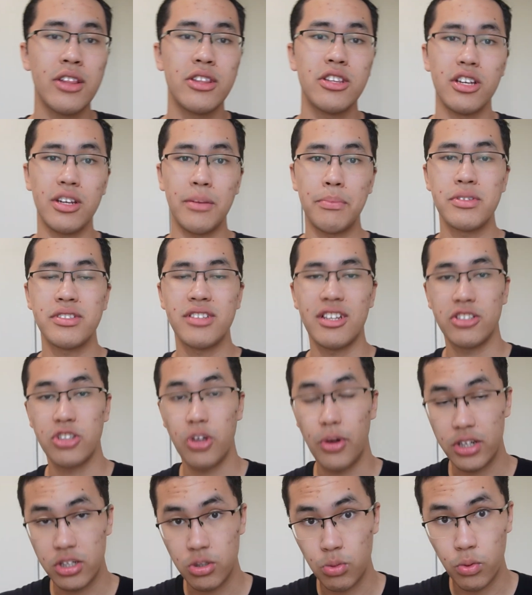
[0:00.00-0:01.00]
30%
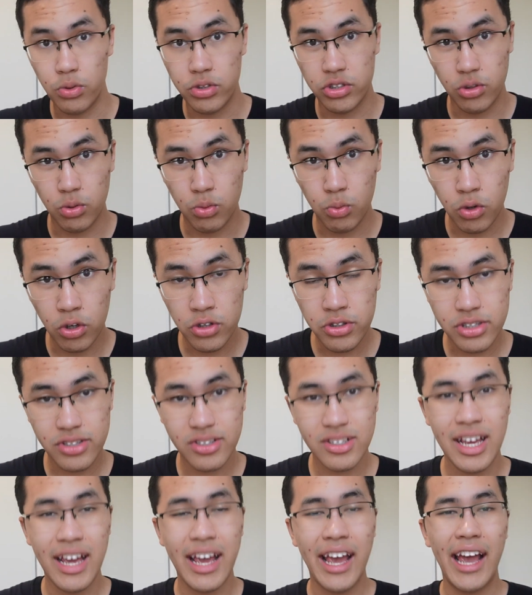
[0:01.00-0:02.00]
going towards your wants,